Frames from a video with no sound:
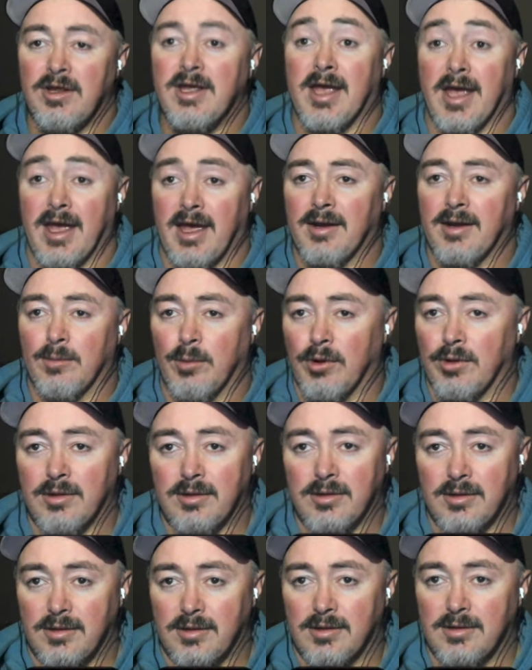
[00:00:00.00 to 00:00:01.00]
animal,
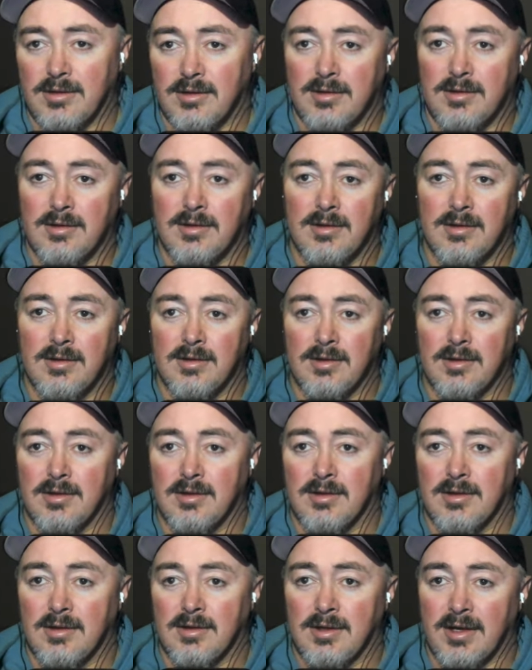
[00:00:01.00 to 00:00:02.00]

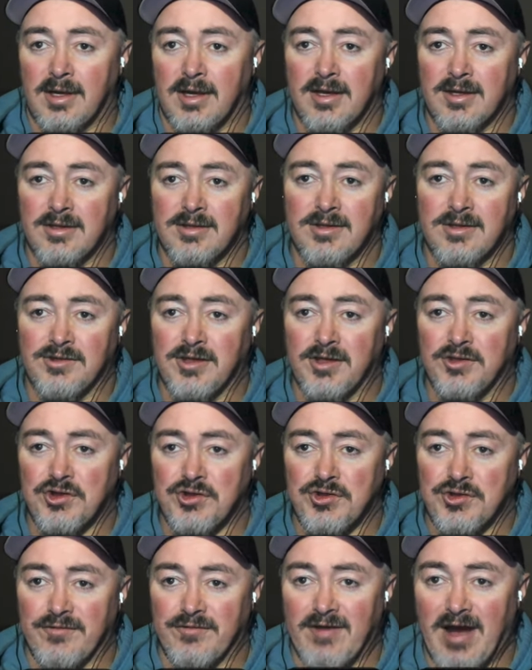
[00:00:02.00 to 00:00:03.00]
I guess, and such a
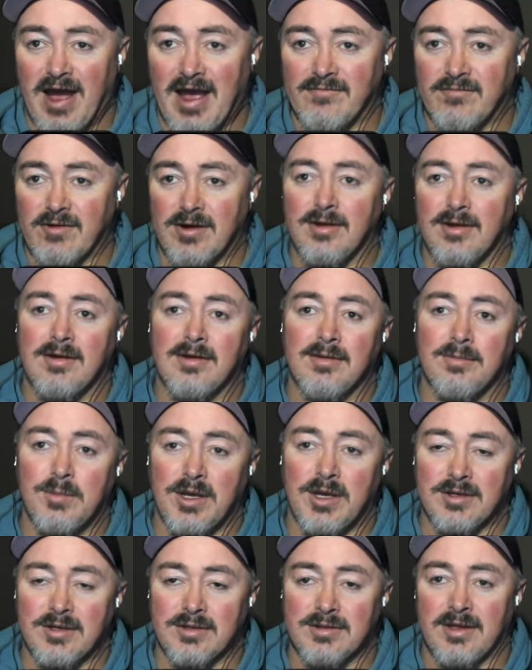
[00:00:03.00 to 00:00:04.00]
survivor,
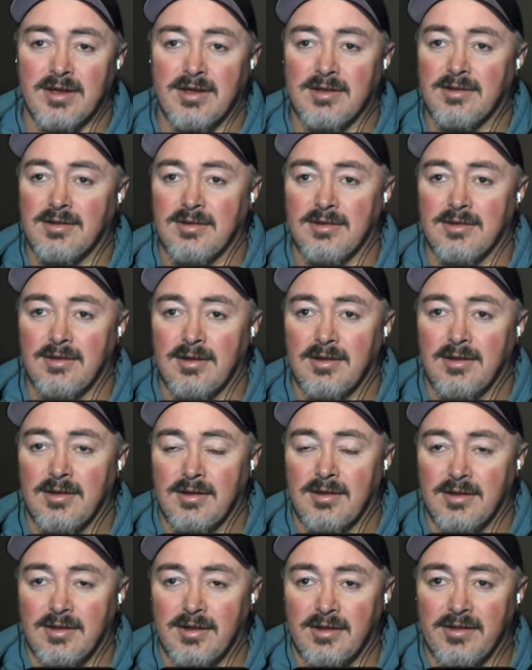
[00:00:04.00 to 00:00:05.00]
because they
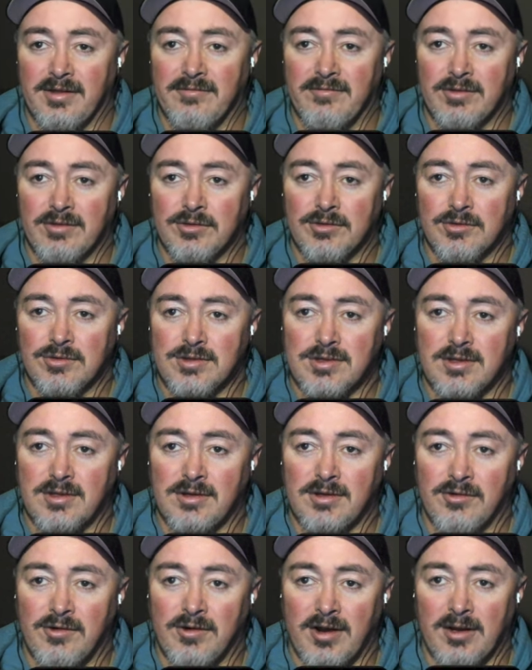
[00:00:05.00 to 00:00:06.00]
live in those
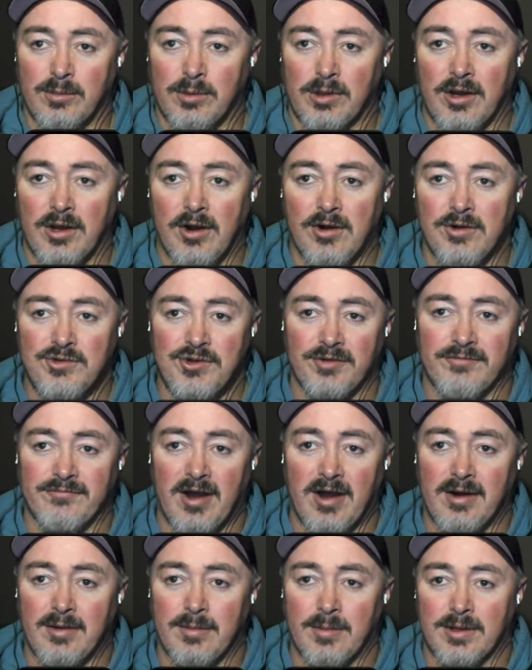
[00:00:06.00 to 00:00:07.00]
incredibly harsh
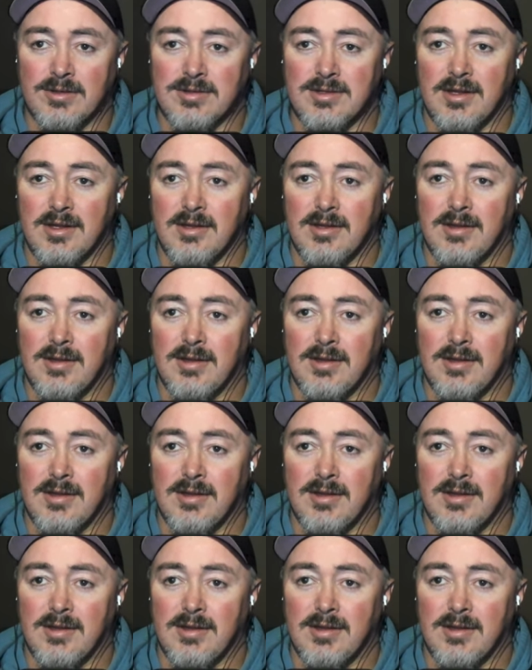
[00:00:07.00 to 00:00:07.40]
environments.